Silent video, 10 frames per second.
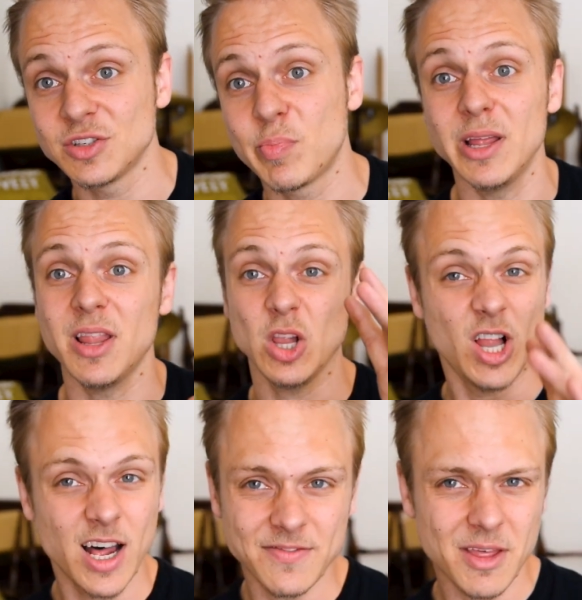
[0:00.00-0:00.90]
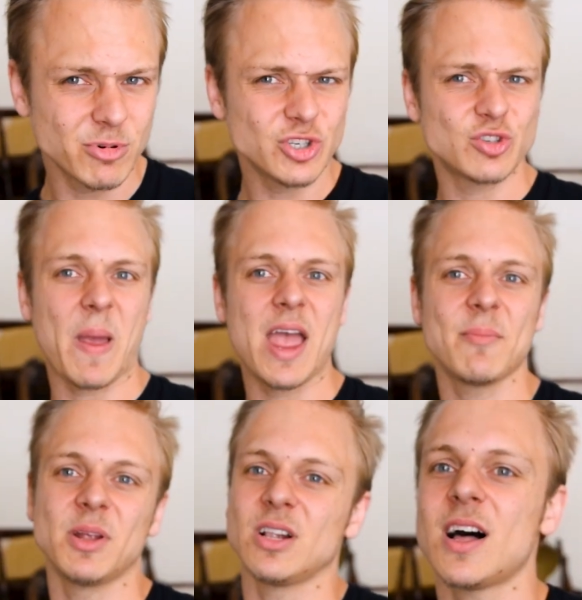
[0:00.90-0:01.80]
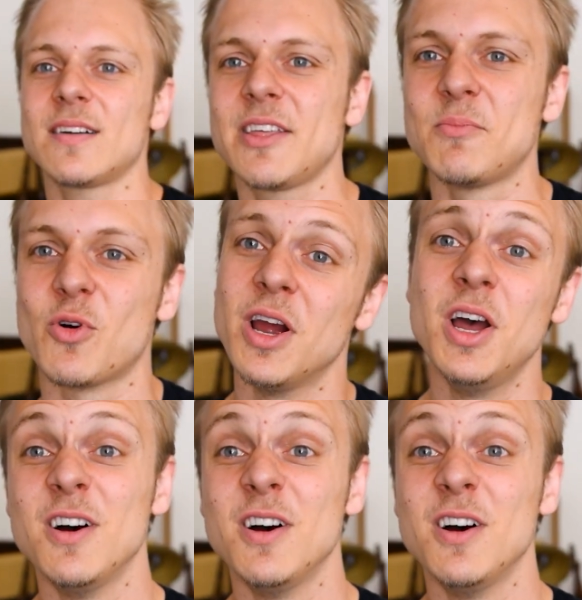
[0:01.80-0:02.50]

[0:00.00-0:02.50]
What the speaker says: but a lot of them were spam and a lot of them were